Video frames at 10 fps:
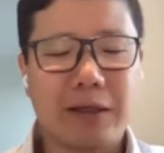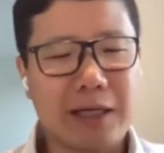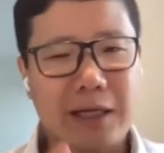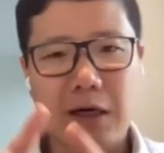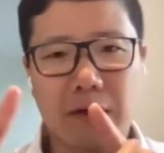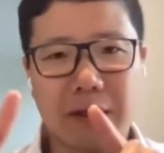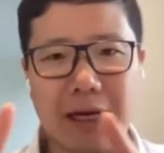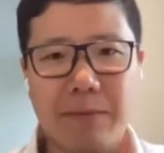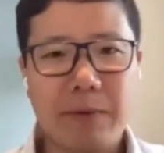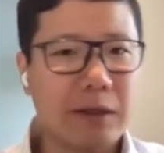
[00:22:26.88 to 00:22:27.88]
take care of all the
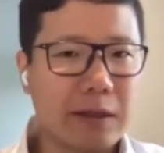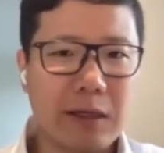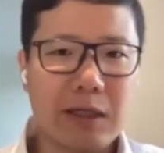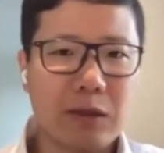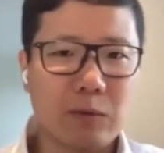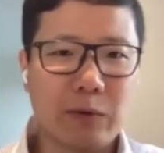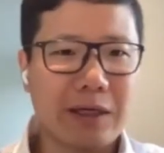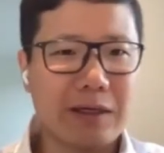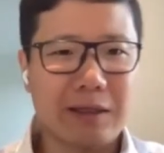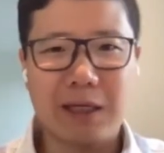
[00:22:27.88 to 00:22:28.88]
liabilities. We
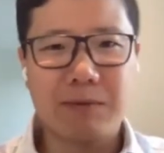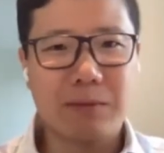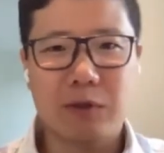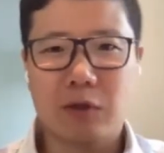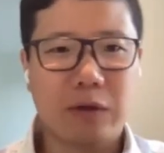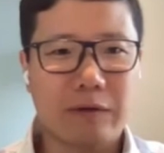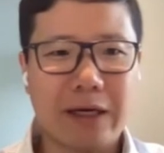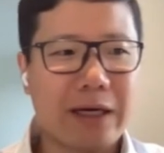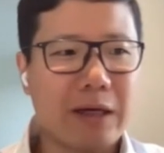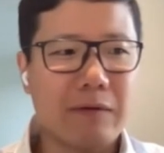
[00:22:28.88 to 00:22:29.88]
got to keep some sort of
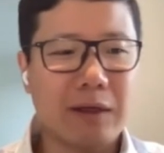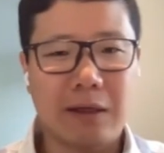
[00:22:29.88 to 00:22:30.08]
alive.